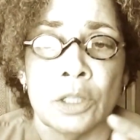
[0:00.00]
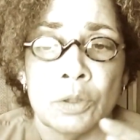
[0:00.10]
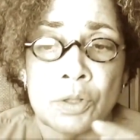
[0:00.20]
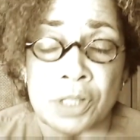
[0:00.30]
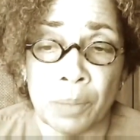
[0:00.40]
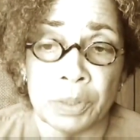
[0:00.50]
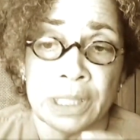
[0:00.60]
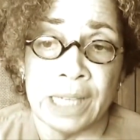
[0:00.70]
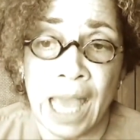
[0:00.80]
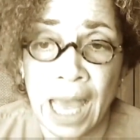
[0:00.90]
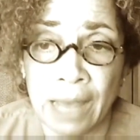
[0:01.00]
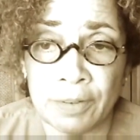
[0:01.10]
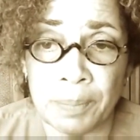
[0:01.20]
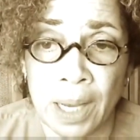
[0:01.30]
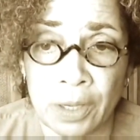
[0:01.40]
someone can have a
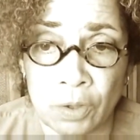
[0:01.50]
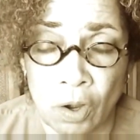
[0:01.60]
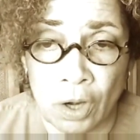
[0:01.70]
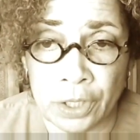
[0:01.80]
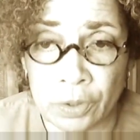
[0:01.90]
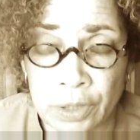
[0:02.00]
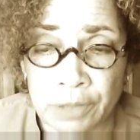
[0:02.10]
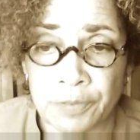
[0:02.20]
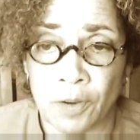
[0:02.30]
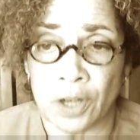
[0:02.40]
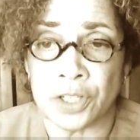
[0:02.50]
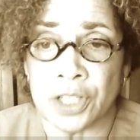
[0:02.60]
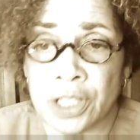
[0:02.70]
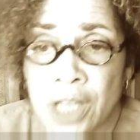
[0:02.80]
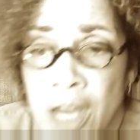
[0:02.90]
myocardial infarction.